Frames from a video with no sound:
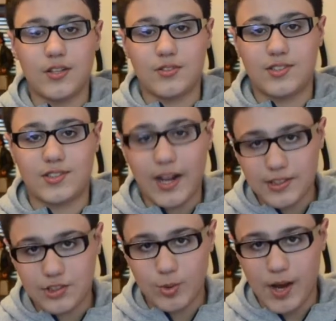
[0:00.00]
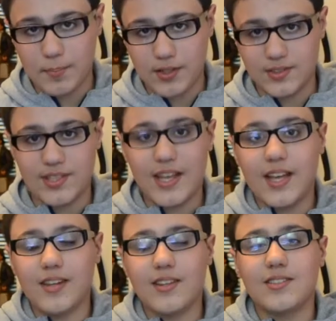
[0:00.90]
Sideswipe is
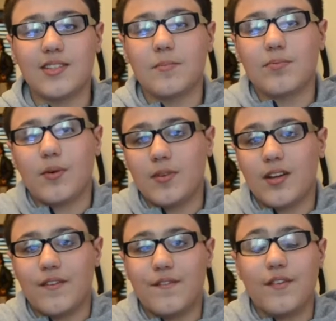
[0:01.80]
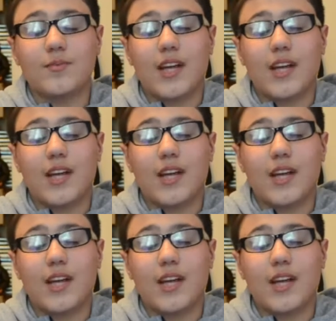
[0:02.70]
in this, it probably confirms.